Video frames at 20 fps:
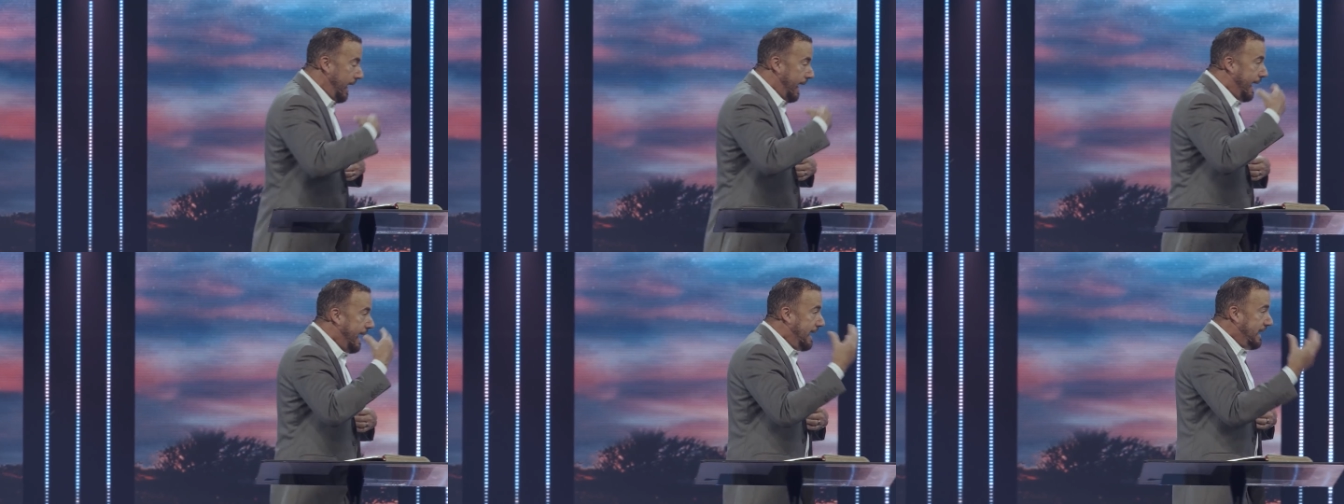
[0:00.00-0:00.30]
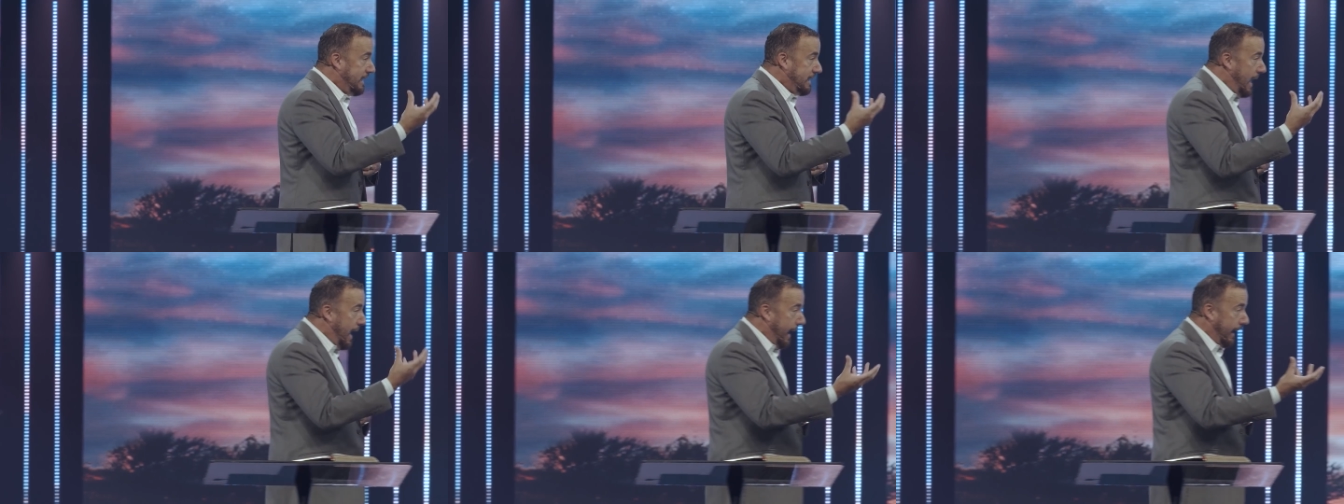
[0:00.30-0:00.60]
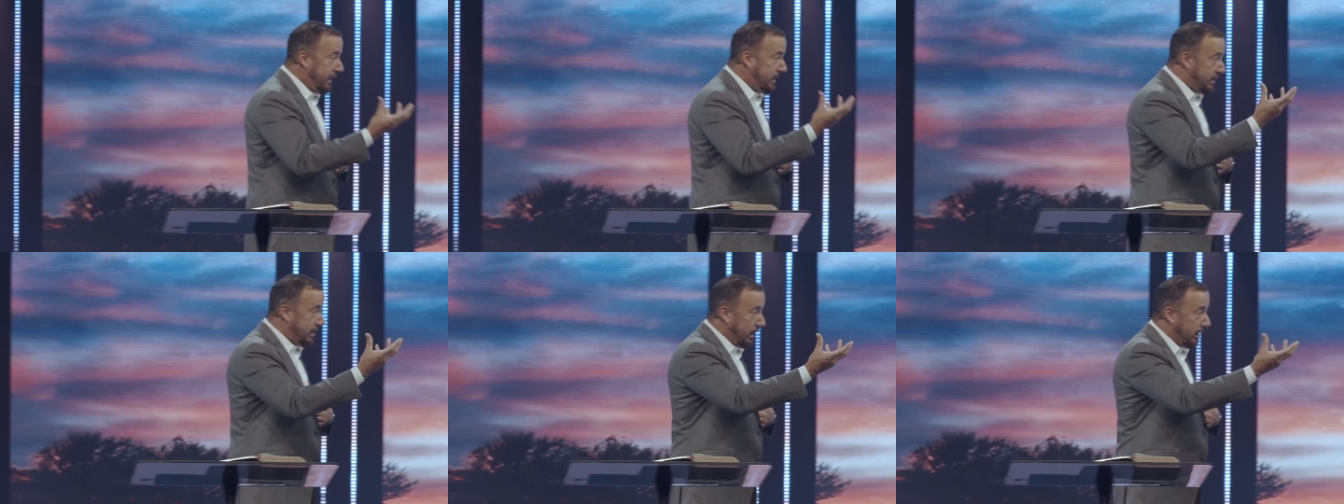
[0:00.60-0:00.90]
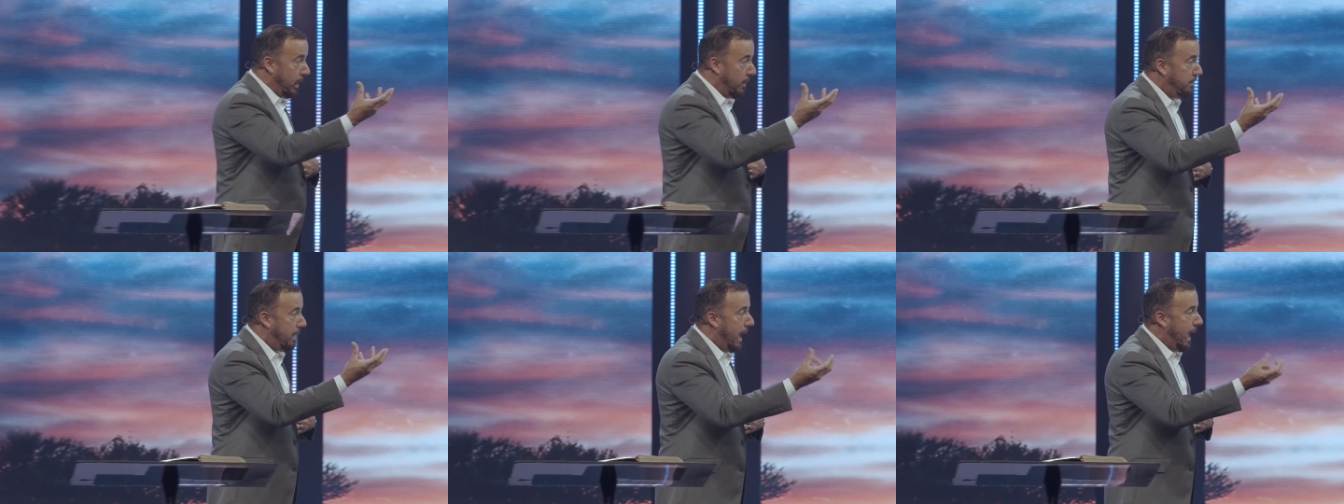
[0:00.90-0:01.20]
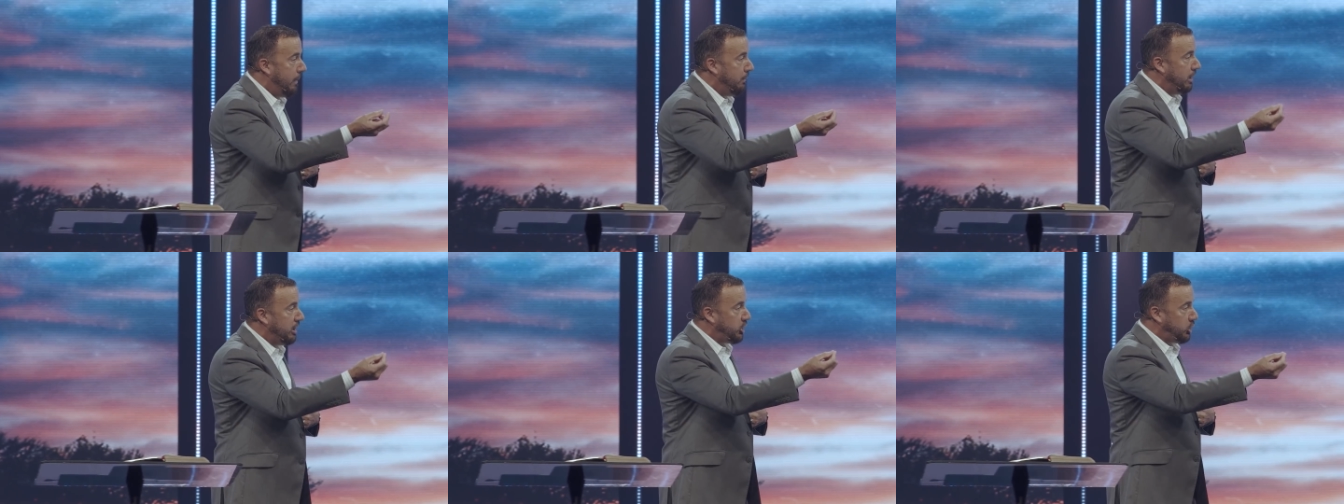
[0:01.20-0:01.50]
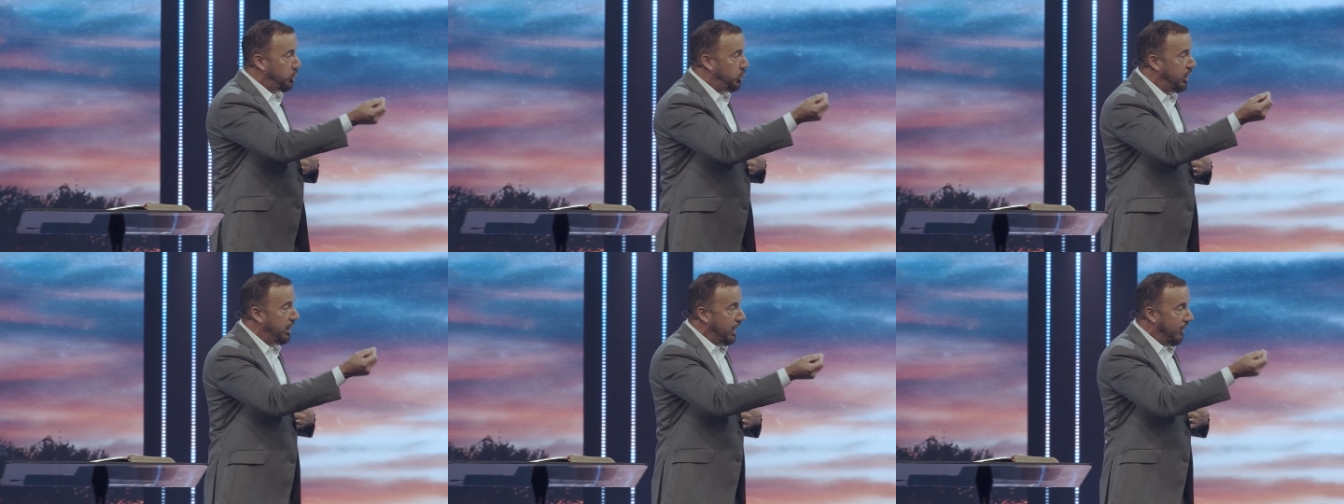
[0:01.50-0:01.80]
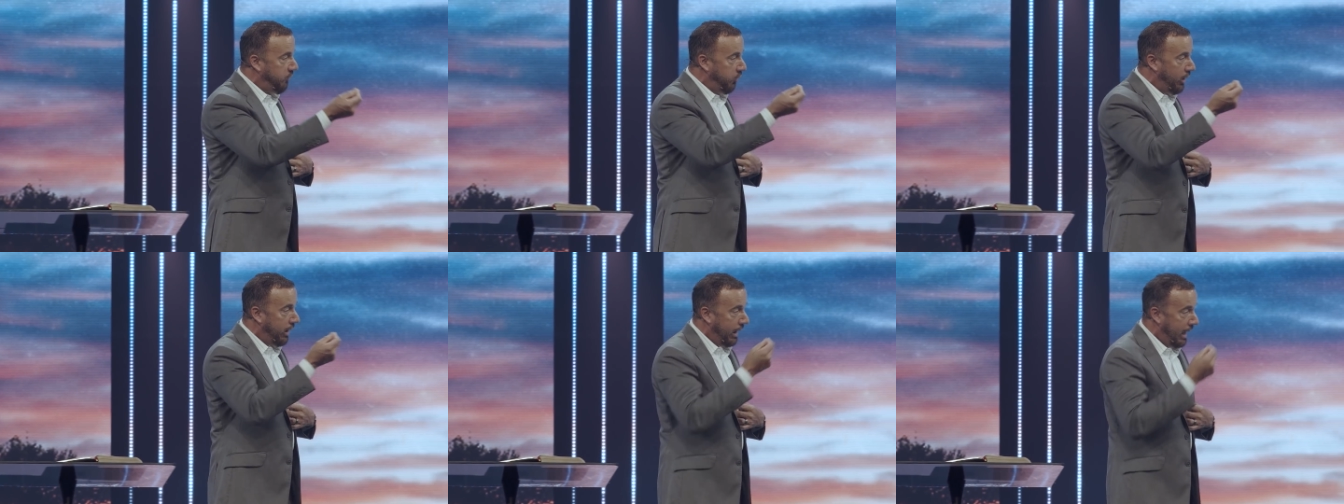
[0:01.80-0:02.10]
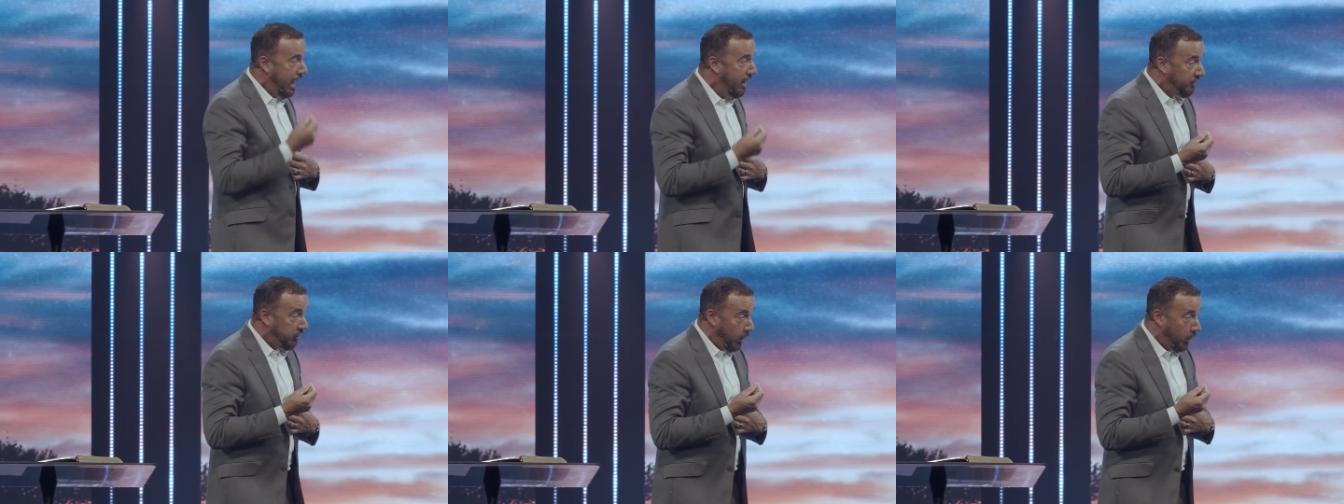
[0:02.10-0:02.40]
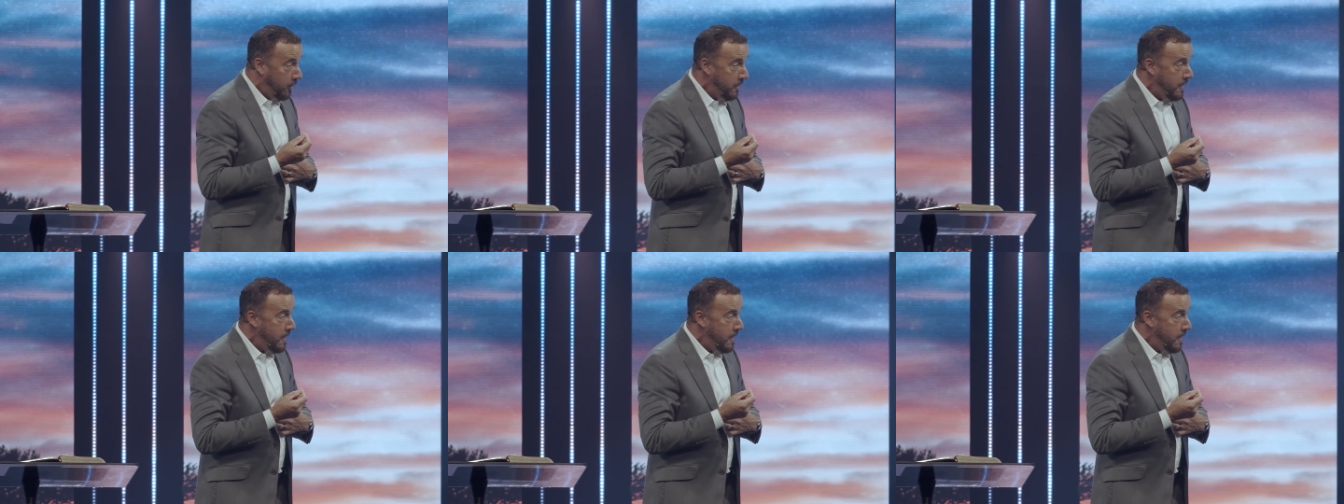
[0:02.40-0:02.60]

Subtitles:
he takes the commandments to a different level.